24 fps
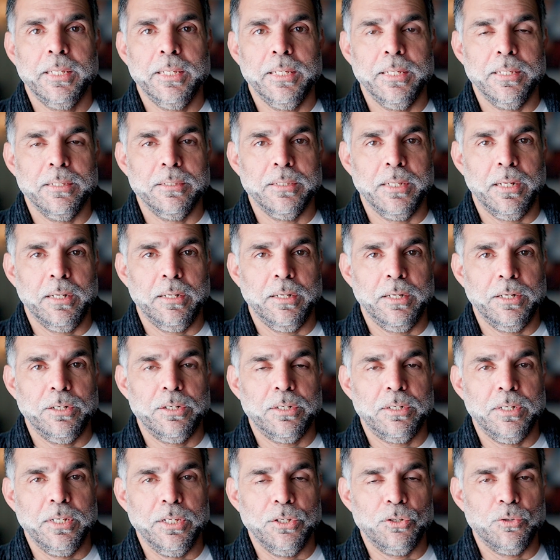is that it
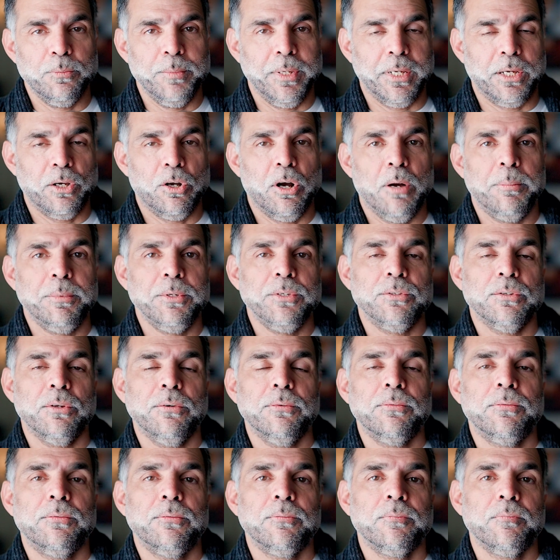needs to make copies
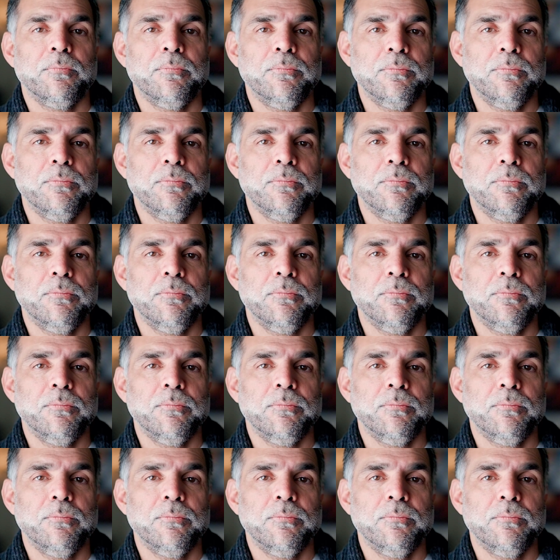of